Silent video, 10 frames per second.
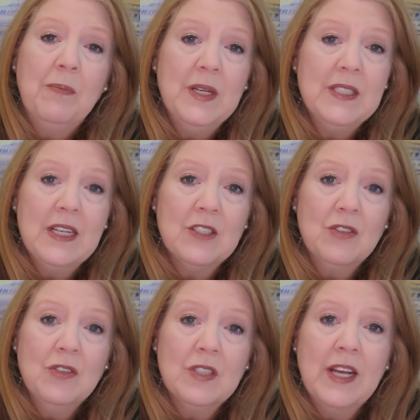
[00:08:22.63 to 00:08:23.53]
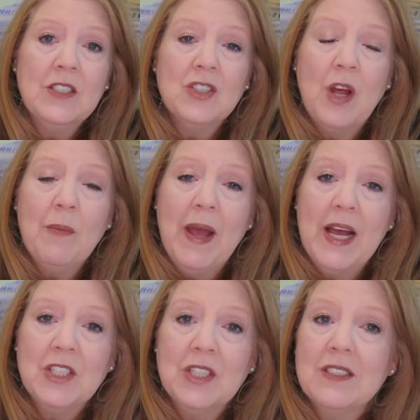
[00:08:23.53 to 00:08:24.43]
Princess Cruise Lines, John
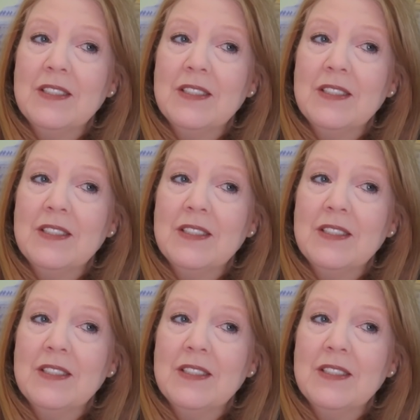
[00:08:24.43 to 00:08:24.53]
Paget,